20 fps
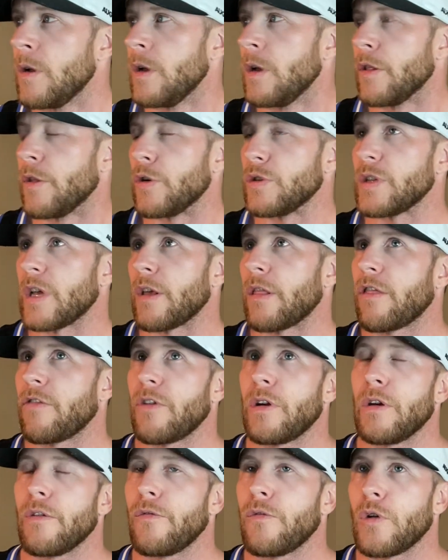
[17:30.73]
There's like
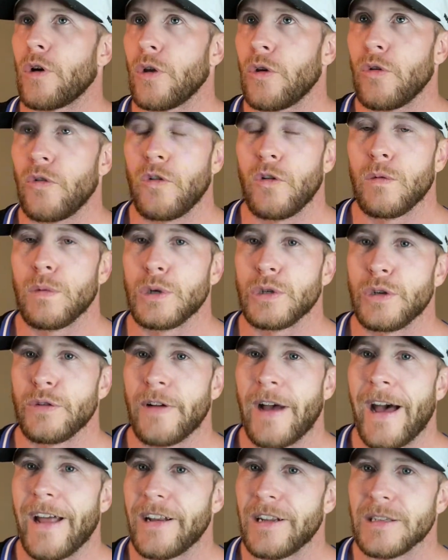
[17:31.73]
3 or 4 YouTubers
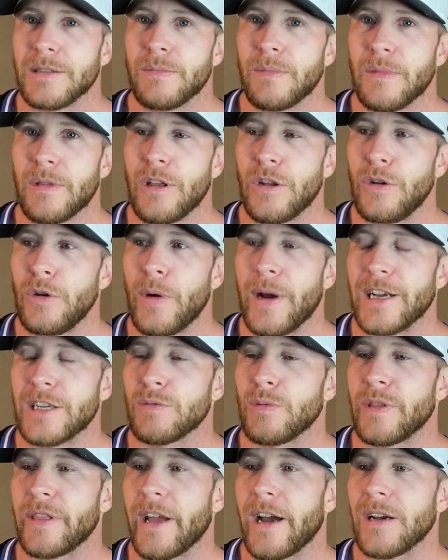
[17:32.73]
who've had the new
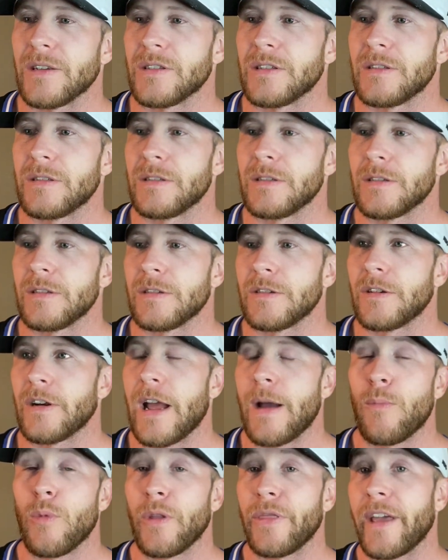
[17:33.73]
S1000 or
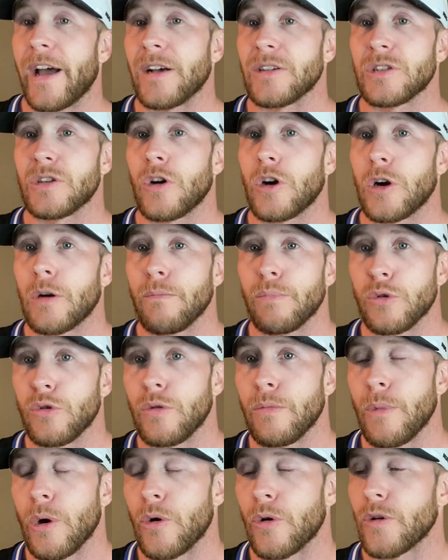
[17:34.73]
M1000 R blew
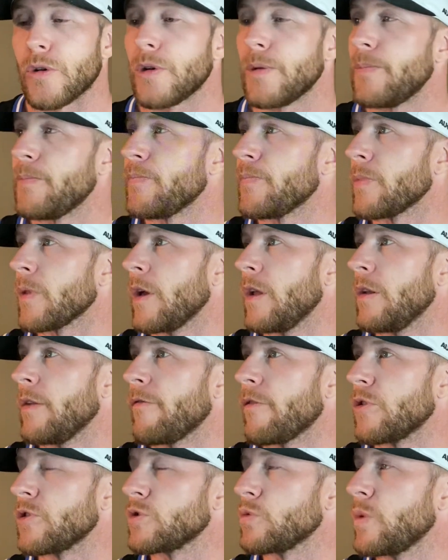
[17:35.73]
the motor in the
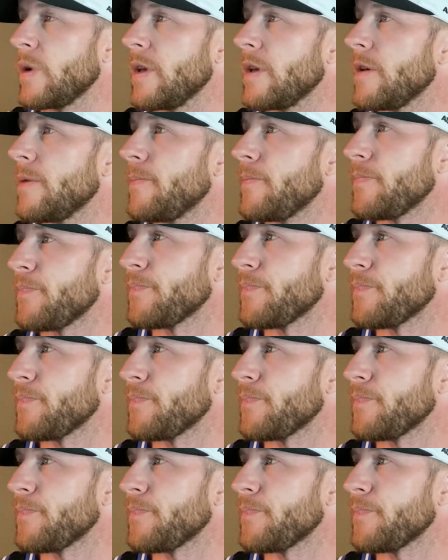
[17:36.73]
first week.